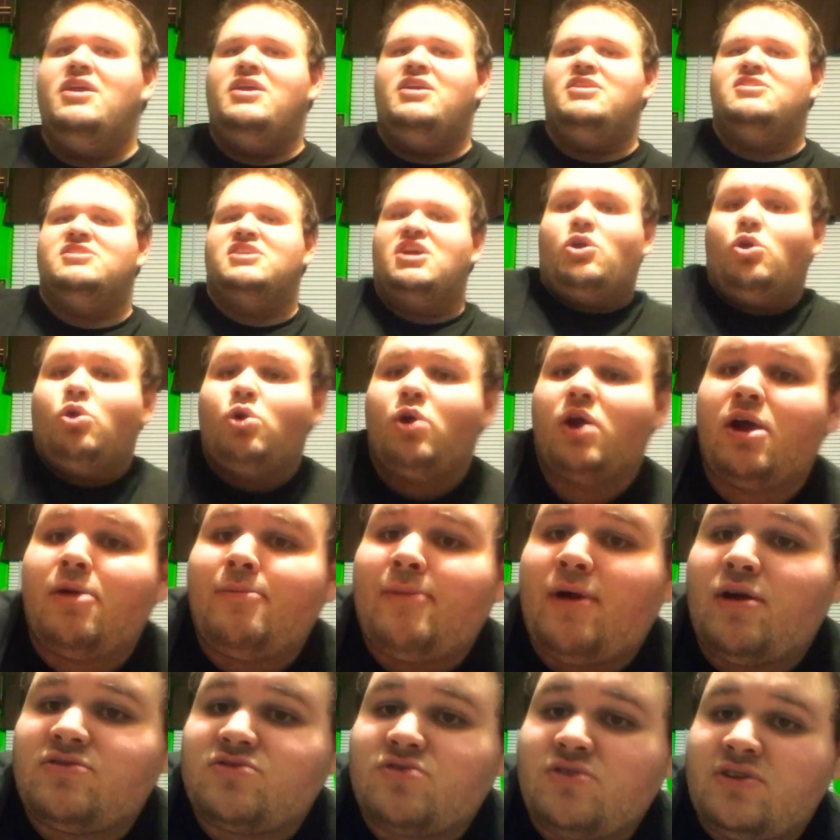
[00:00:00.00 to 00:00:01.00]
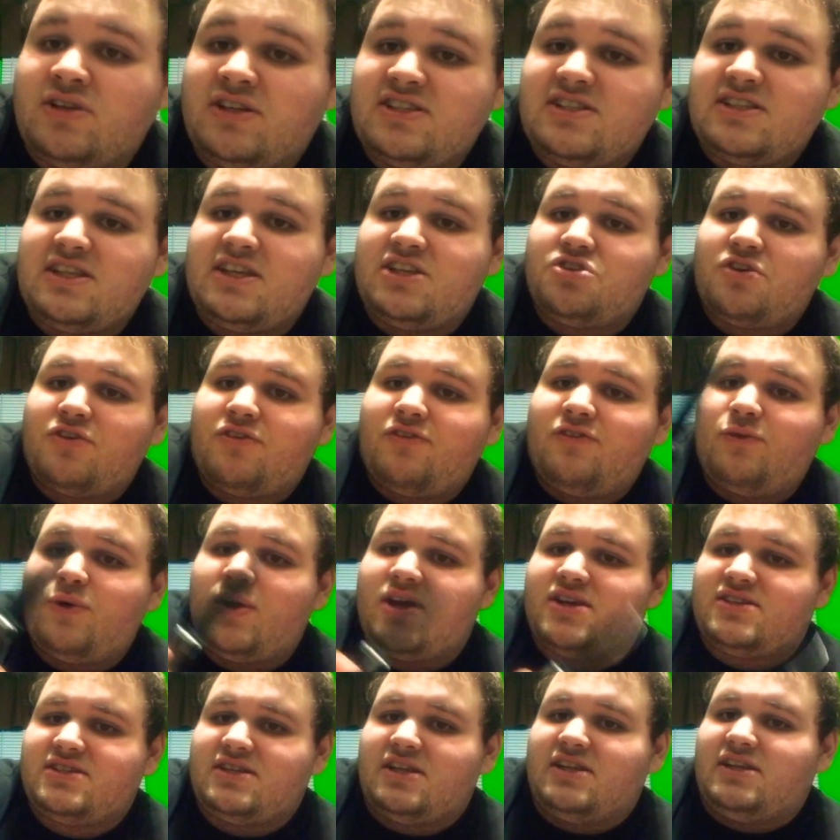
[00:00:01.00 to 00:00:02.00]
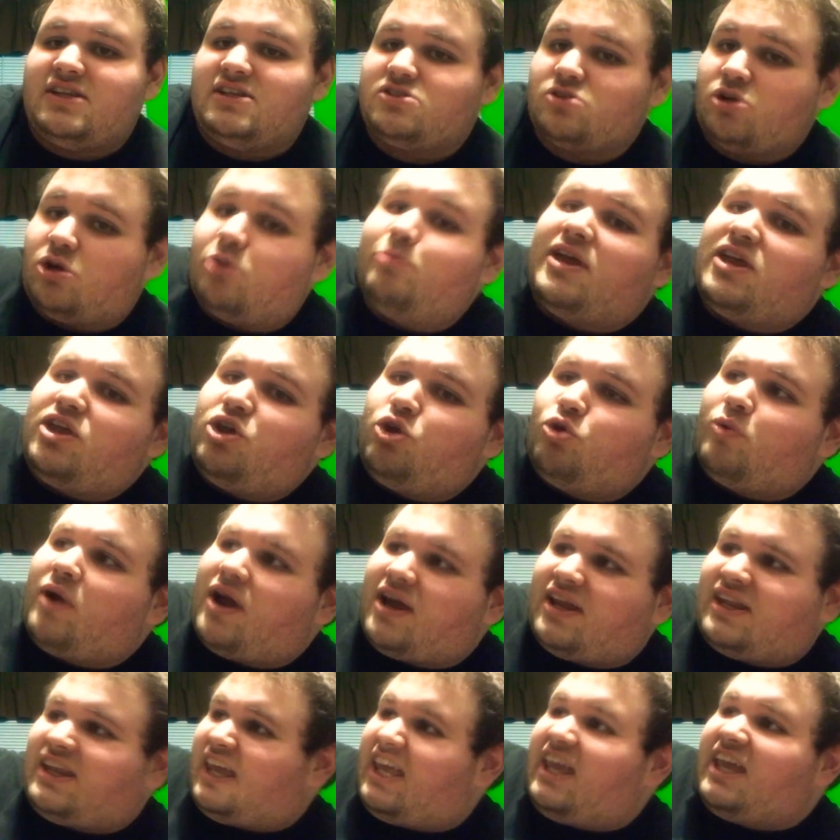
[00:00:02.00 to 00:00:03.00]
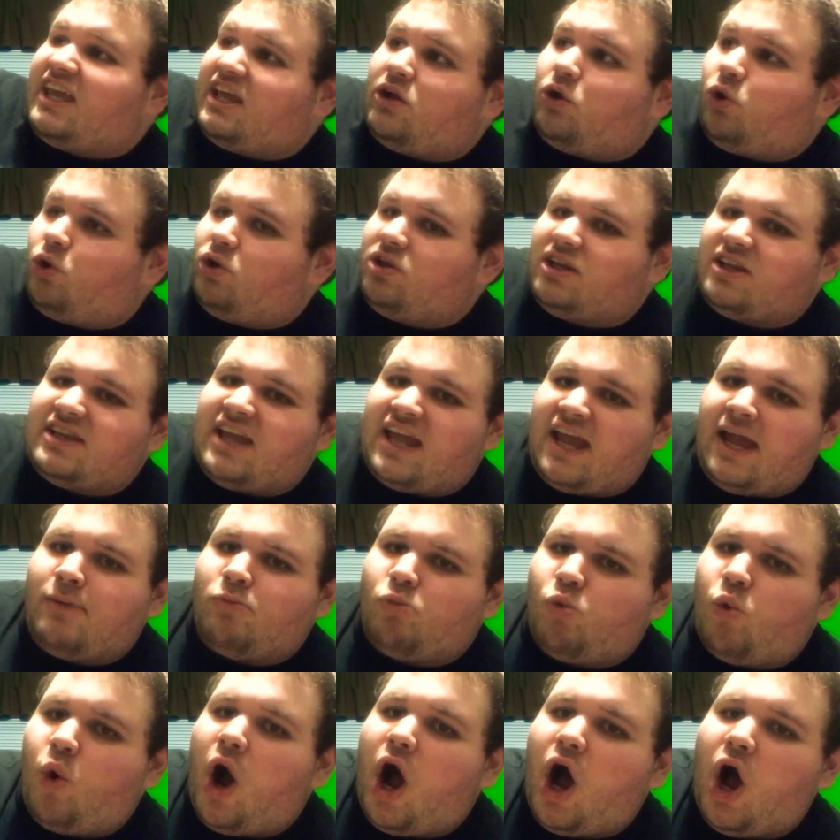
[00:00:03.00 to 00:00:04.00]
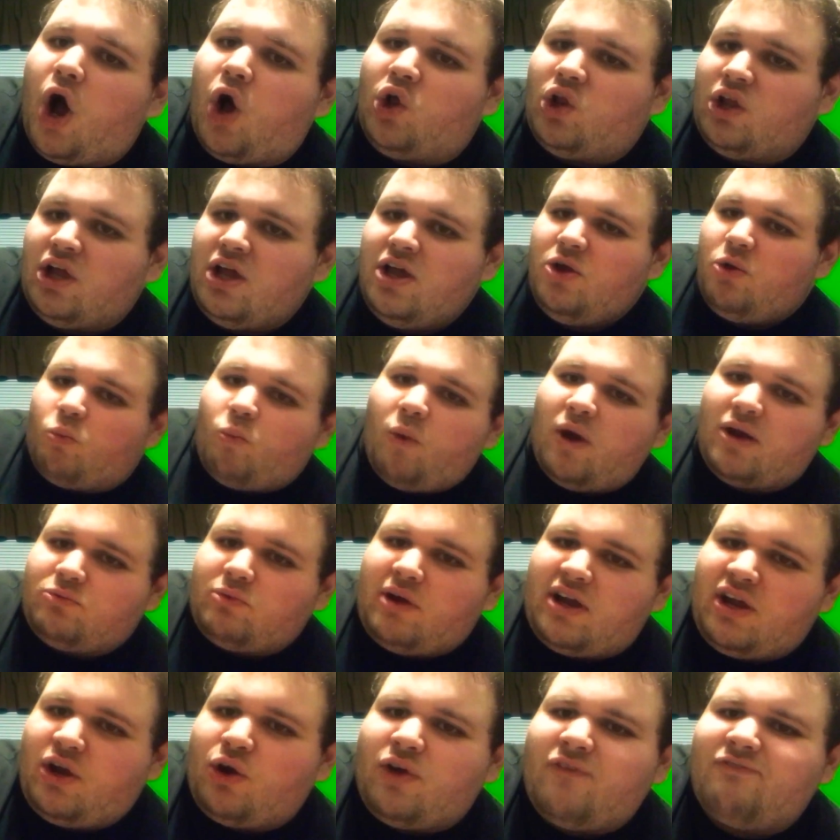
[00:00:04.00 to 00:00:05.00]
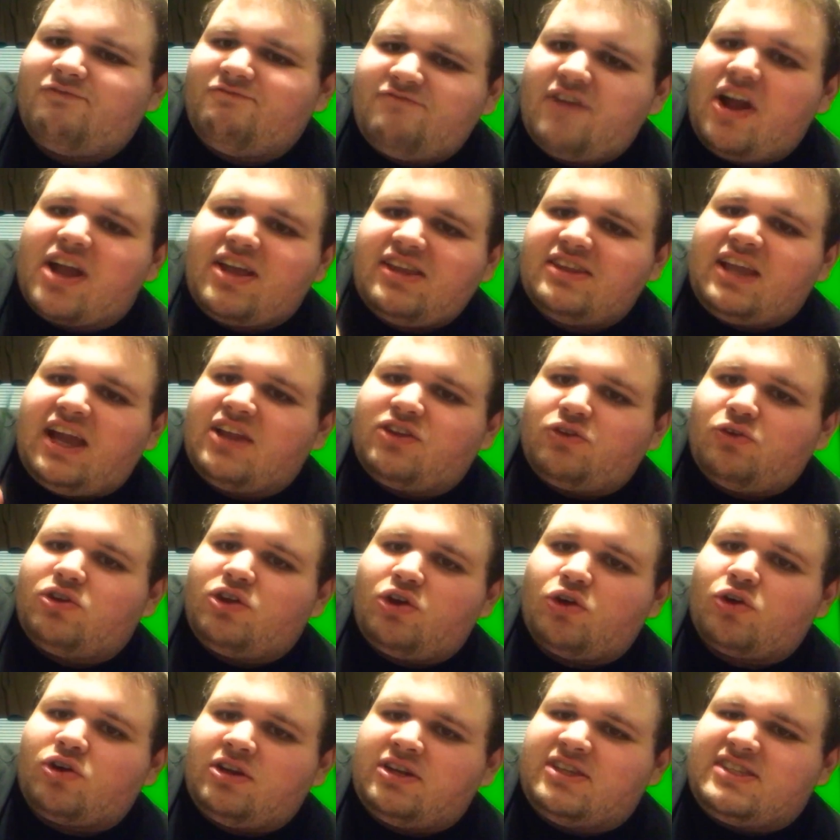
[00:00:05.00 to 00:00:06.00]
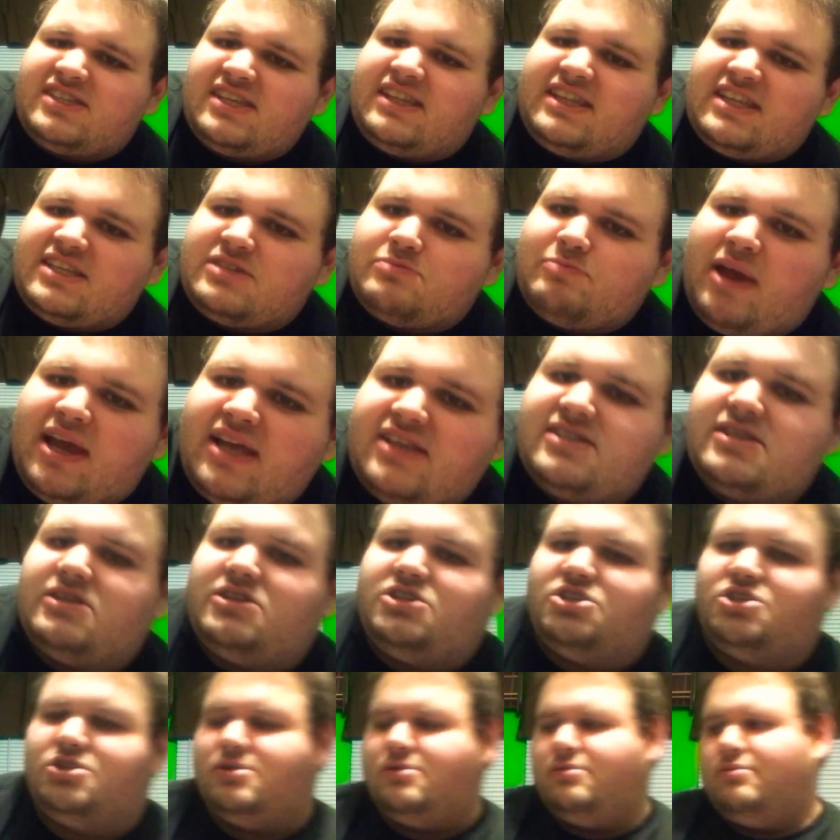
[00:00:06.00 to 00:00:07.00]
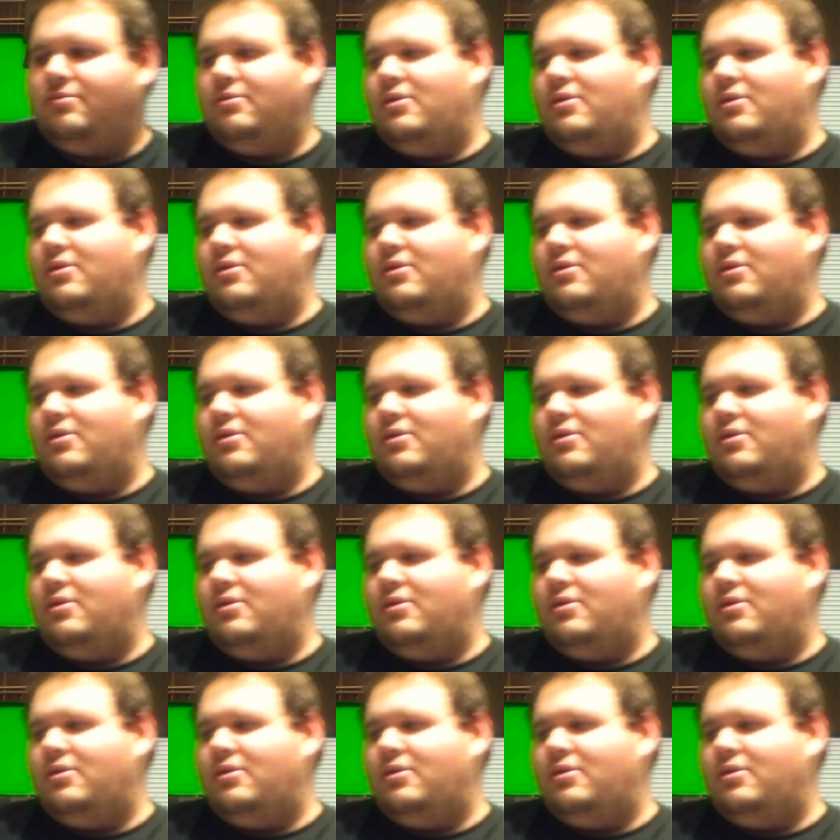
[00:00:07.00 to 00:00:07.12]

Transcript: He's like, Elmo's going to slit your wrist and he's going to make you write it on the damn wall. One way or another, you're going to send this message.